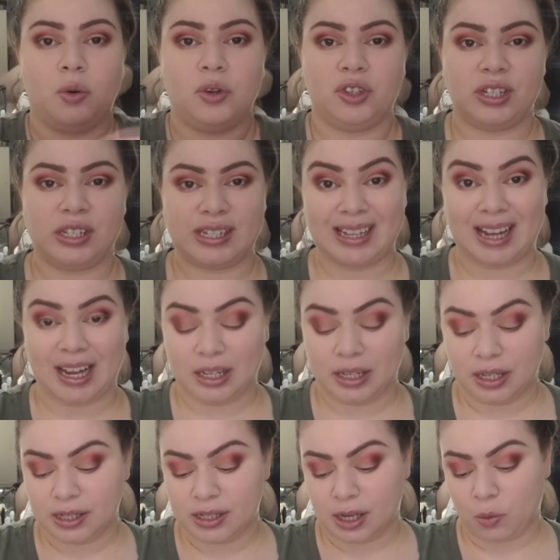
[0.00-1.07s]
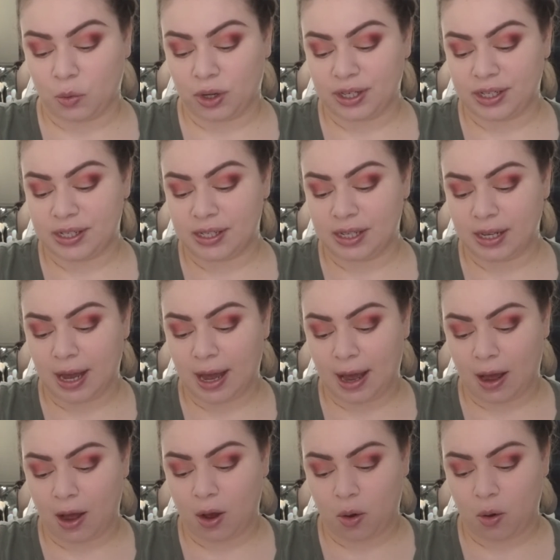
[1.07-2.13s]
which is 90s. I want to see
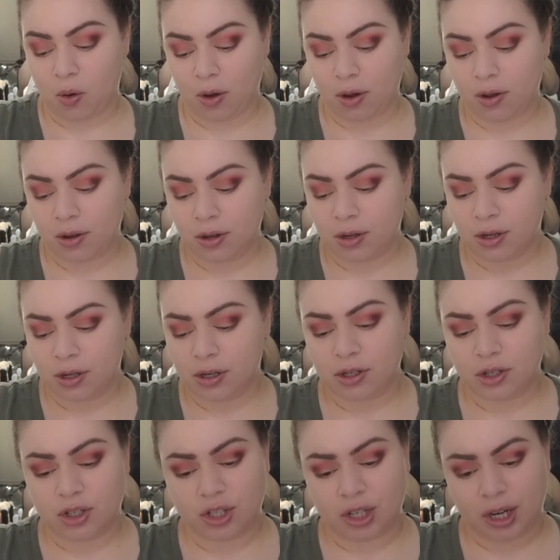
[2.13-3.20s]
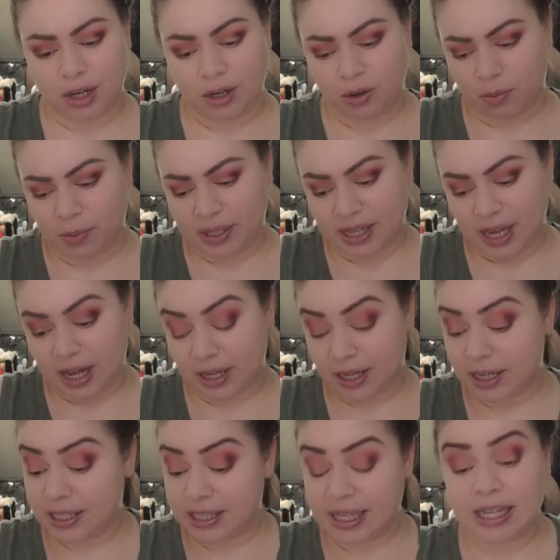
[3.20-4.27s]
how shiny or metallic
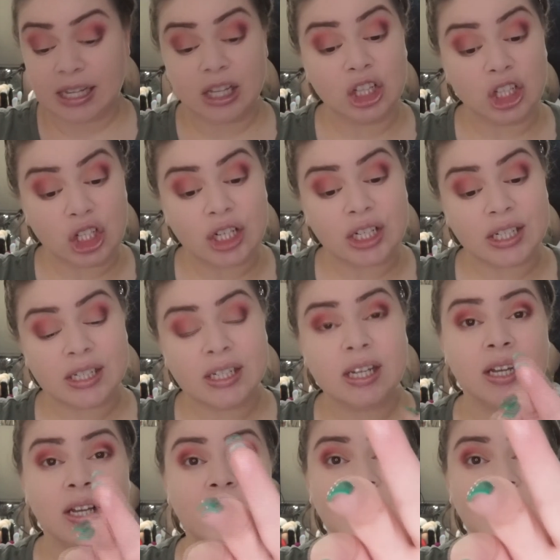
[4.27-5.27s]
it is. It looks